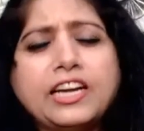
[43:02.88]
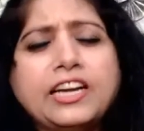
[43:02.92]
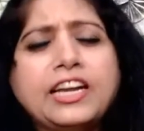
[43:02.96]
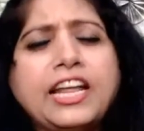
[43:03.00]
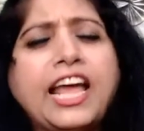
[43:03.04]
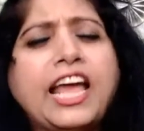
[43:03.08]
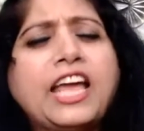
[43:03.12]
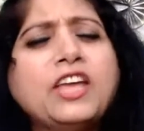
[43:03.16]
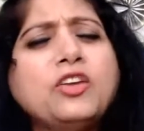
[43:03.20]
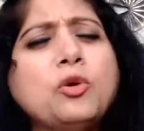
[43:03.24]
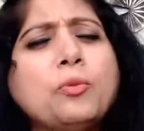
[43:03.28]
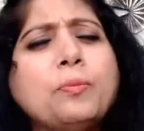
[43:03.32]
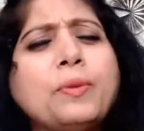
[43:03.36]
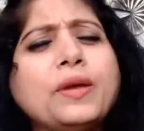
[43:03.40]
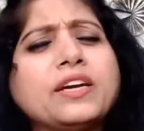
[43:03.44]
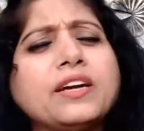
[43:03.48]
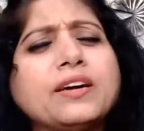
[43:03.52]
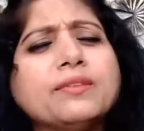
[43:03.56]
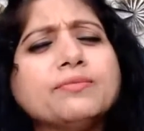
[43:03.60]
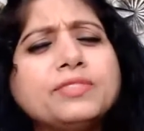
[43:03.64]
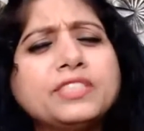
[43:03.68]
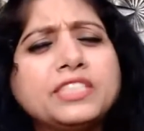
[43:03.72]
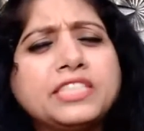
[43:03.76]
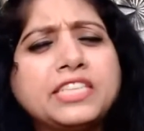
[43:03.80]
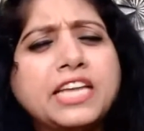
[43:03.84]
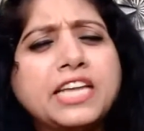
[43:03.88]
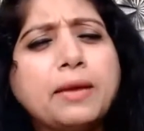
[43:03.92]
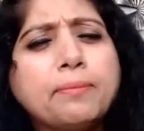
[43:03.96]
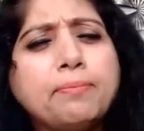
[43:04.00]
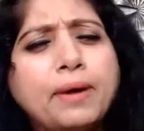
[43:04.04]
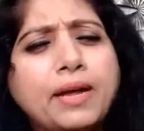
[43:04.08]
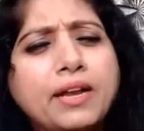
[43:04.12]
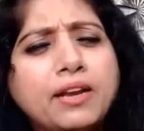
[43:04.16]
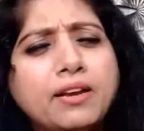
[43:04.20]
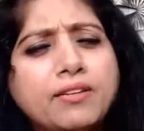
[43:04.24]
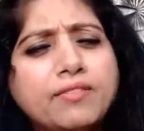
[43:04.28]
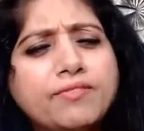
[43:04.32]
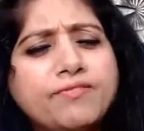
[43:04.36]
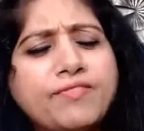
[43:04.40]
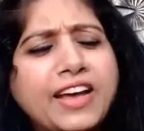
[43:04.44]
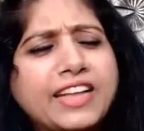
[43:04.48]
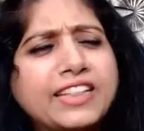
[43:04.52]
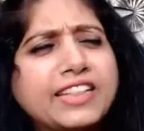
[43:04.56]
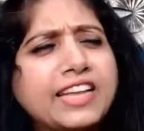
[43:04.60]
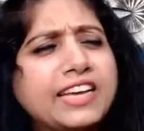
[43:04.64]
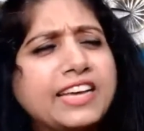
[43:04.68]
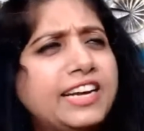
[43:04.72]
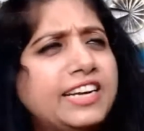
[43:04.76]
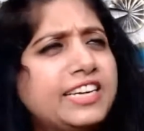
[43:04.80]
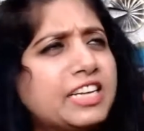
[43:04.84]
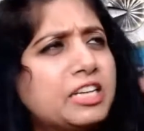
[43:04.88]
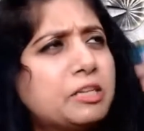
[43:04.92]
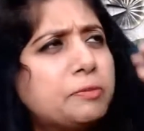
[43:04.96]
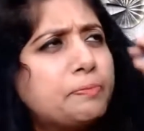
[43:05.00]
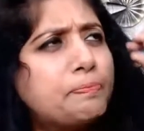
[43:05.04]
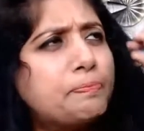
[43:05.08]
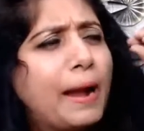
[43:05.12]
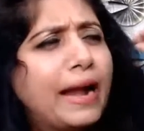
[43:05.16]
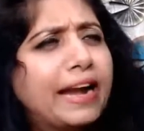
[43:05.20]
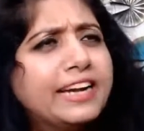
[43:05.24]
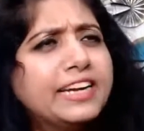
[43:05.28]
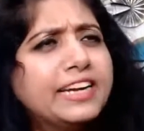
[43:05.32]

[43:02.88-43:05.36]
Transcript: The day you become stable, whether it is